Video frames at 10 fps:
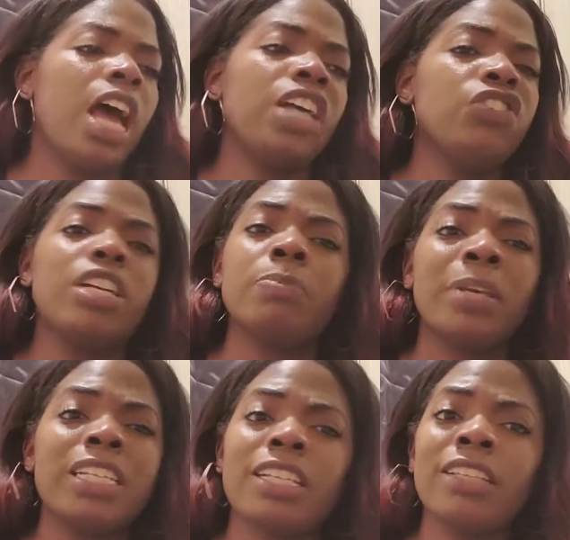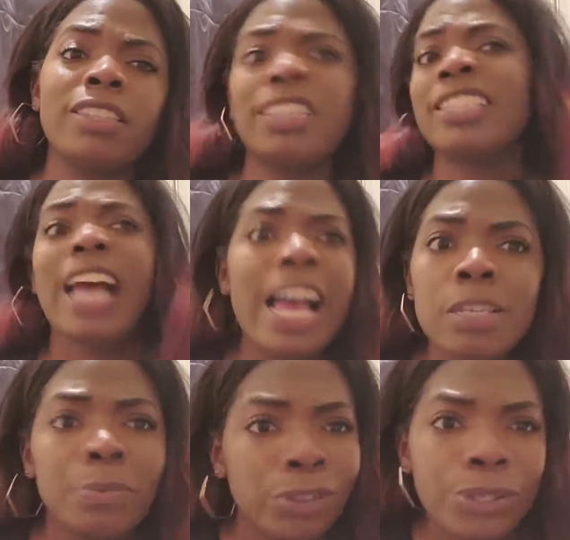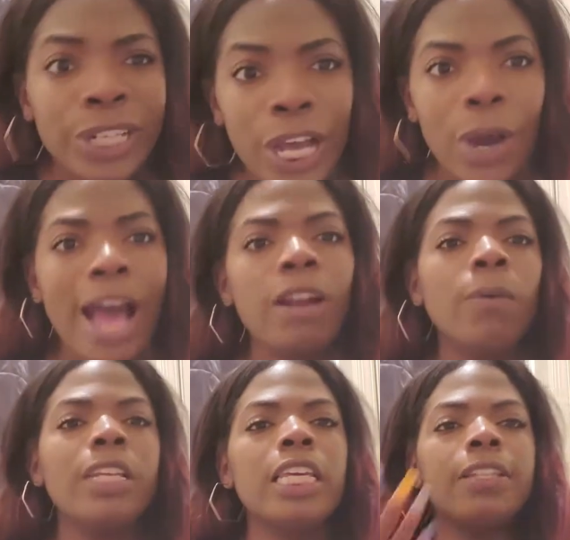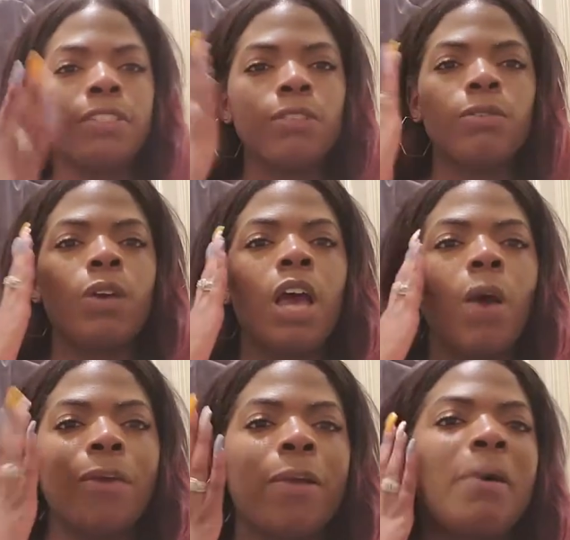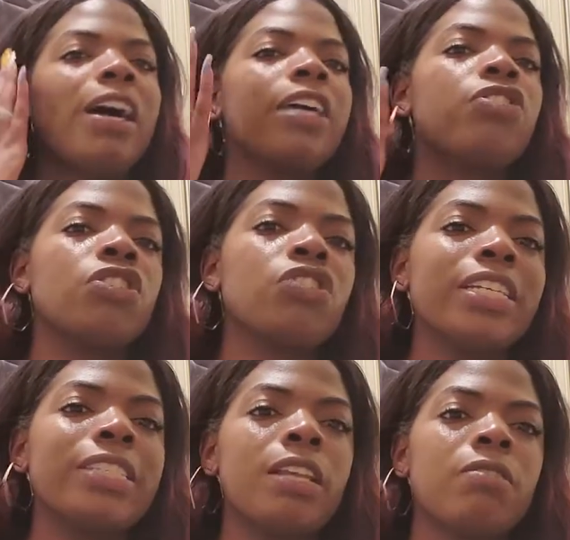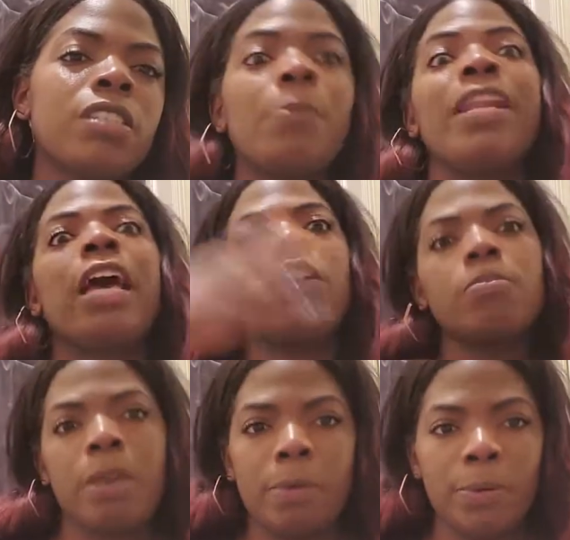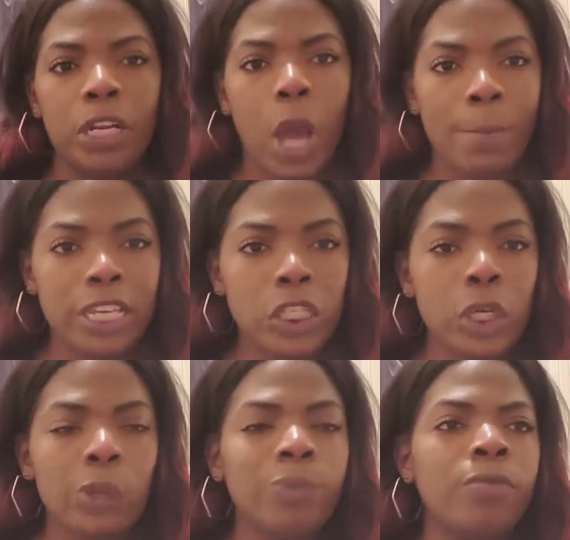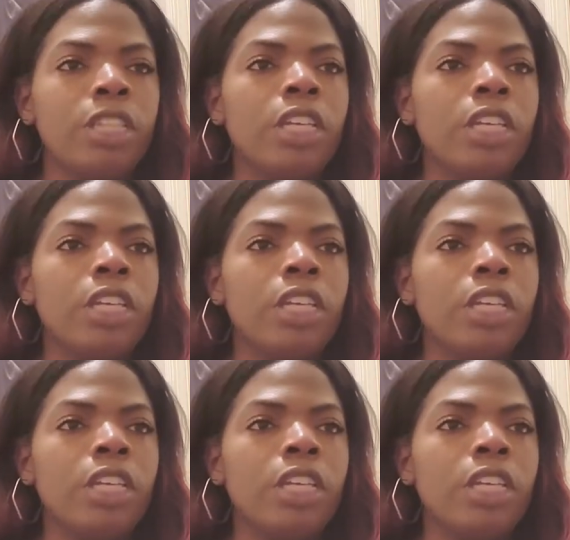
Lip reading: I stress because the sky's blue, you know. I don't need to worry about extra stress that someone else may be putting on me. So